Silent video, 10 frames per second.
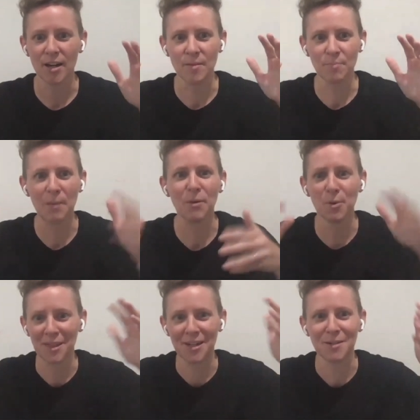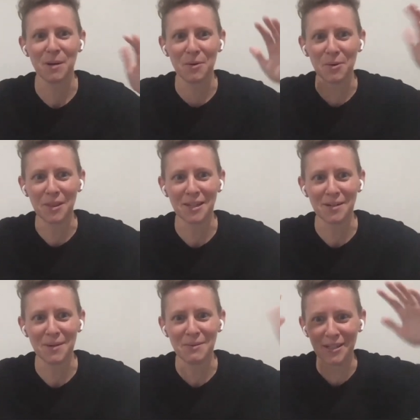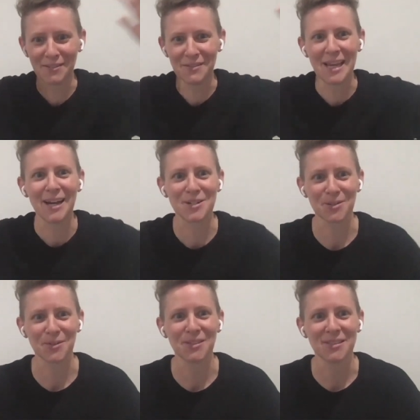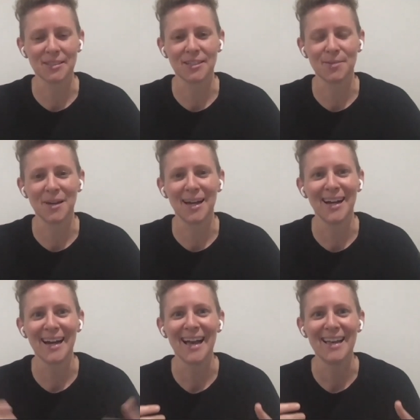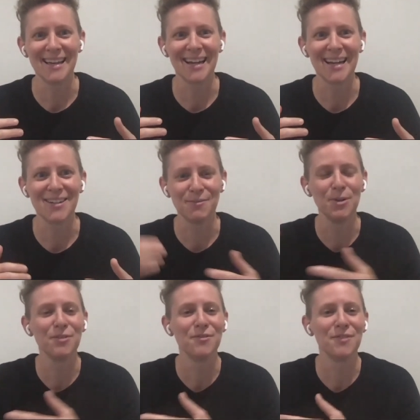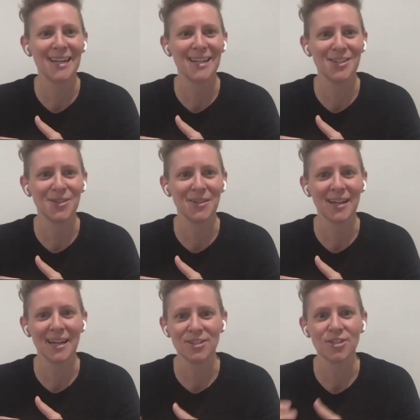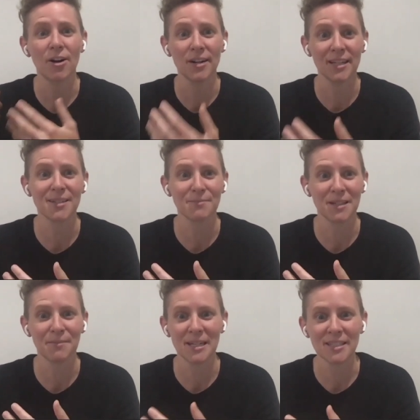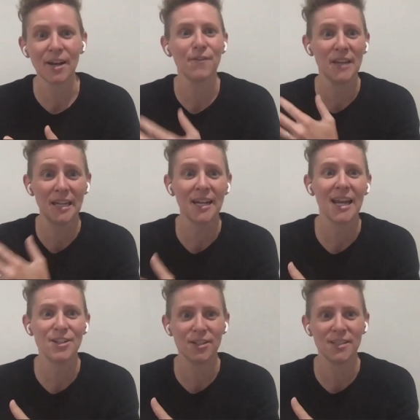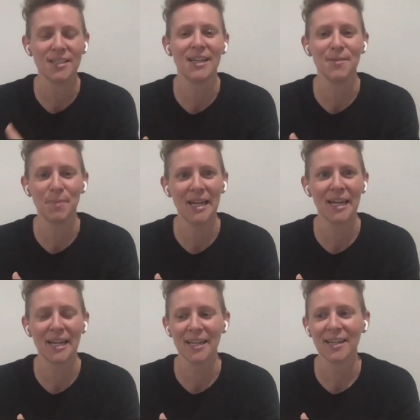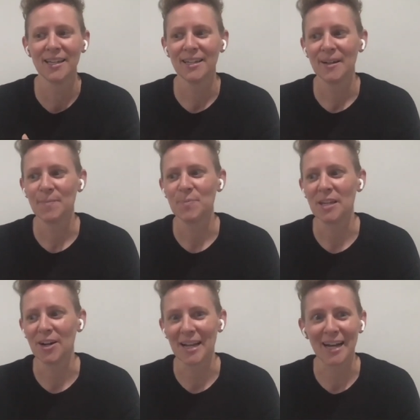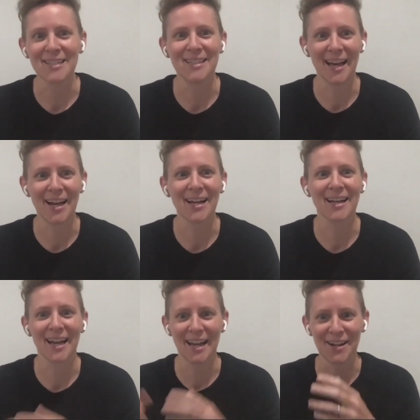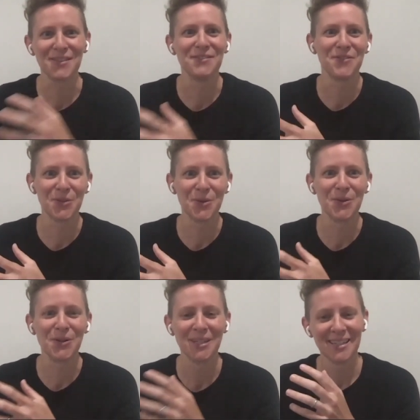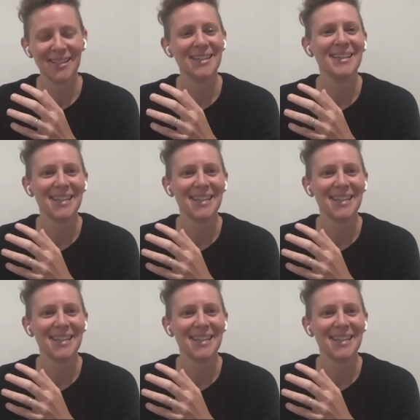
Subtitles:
a bubble within a bubble within a bubble of the actual system. And then kind of moving in and doing and starting something myself in an agency and embedding, you know, I got kind of the full,